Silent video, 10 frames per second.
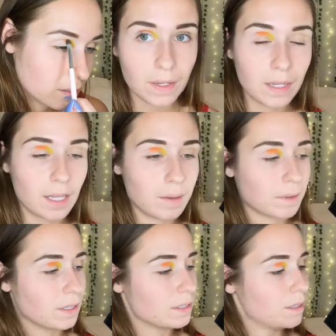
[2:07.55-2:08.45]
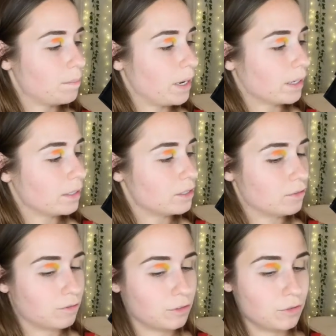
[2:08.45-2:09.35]
And then I'm gonna dip back into
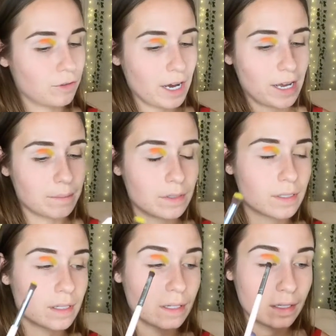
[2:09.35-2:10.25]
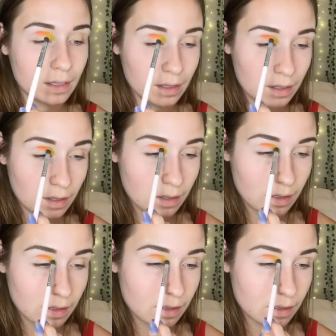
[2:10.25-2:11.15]
Food Vibes
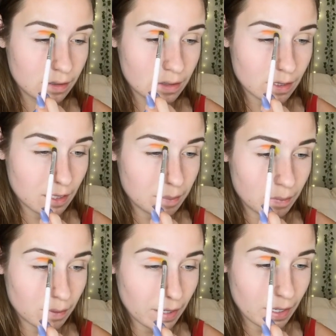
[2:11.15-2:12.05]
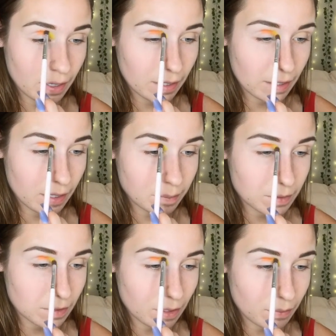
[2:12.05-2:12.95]
to keep brightening it up
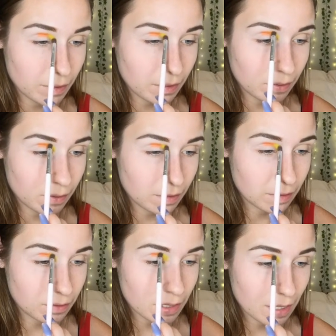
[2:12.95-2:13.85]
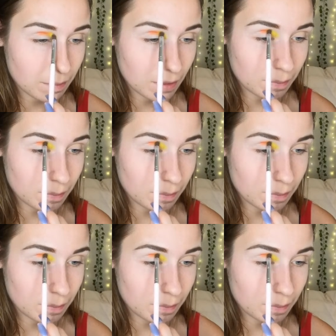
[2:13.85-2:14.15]
so that we don't lose that